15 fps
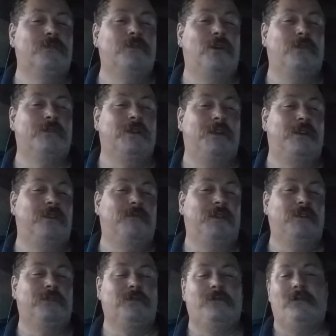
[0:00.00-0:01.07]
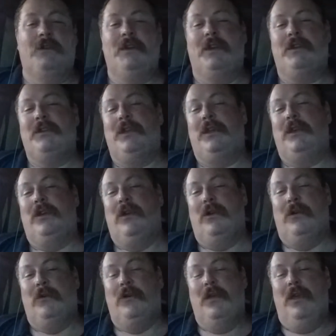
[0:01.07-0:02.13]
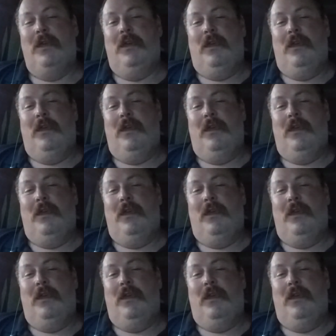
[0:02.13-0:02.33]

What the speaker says: who knows an individual, and next thing you know,